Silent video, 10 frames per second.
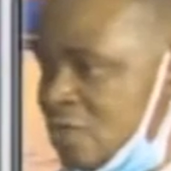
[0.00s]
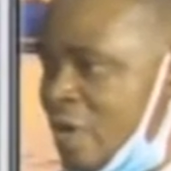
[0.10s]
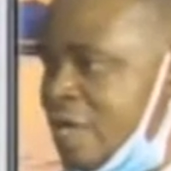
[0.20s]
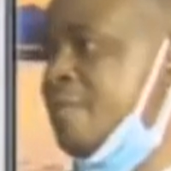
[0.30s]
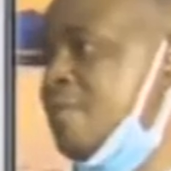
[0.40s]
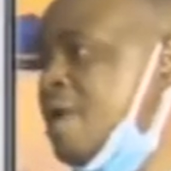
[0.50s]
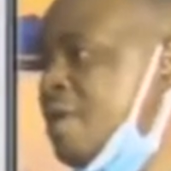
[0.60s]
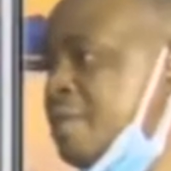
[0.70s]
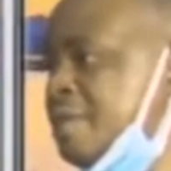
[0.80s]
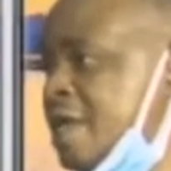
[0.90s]
where the
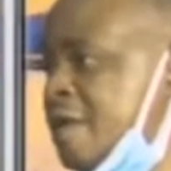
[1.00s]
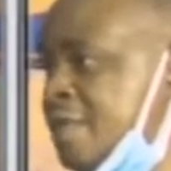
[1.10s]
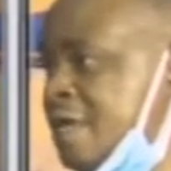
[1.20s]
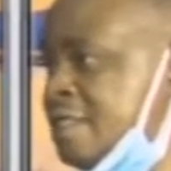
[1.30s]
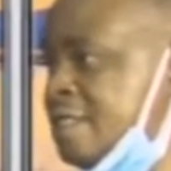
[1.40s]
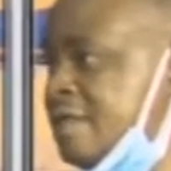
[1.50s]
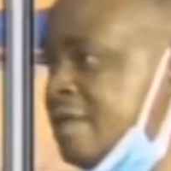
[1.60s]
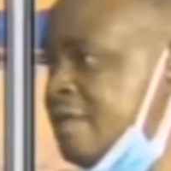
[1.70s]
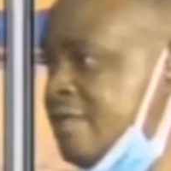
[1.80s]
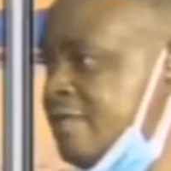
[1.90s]
program will be taking place.
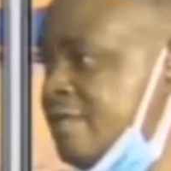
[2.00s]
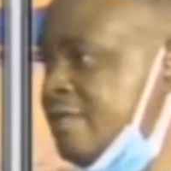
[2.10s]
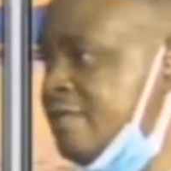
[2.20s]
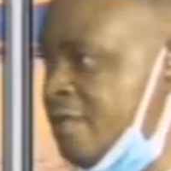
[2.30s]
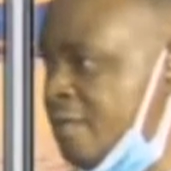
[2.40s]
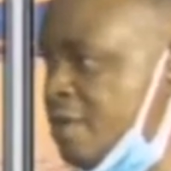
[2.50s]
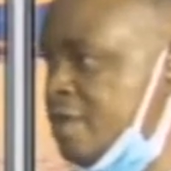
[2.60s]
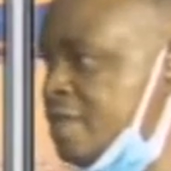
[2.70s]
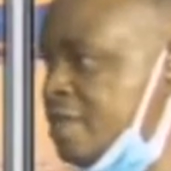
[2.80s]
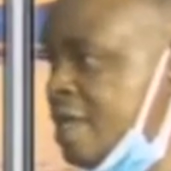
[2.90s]
Okay. From
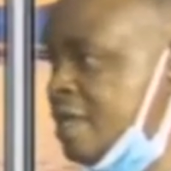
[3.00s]
Monday to Saturday.